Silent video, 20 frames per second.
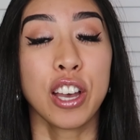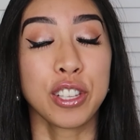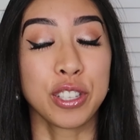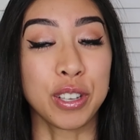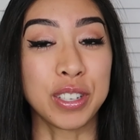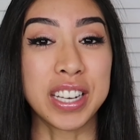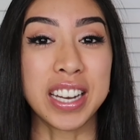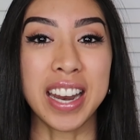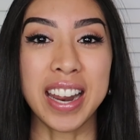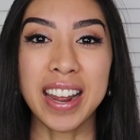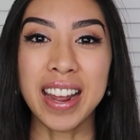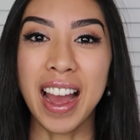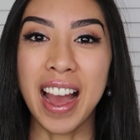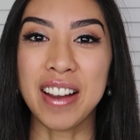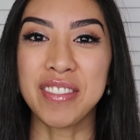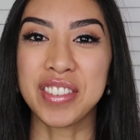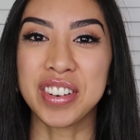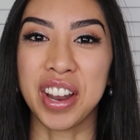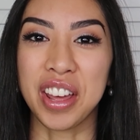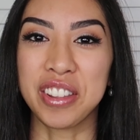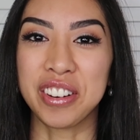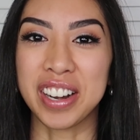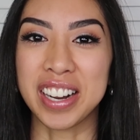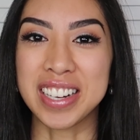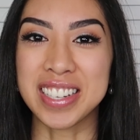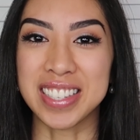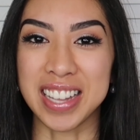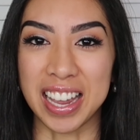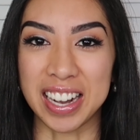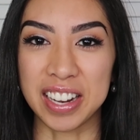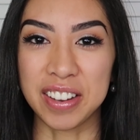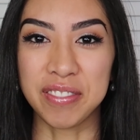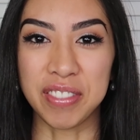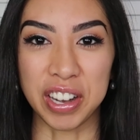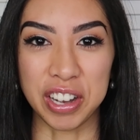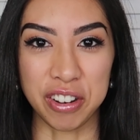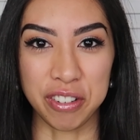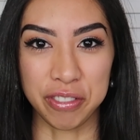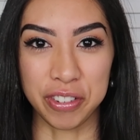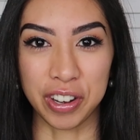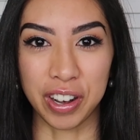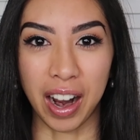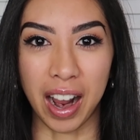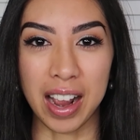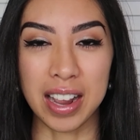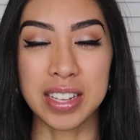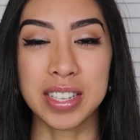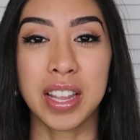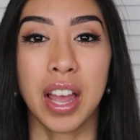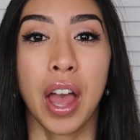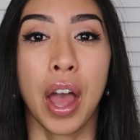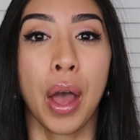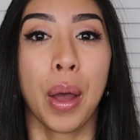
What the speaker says: So today I have another exciting video for you guys.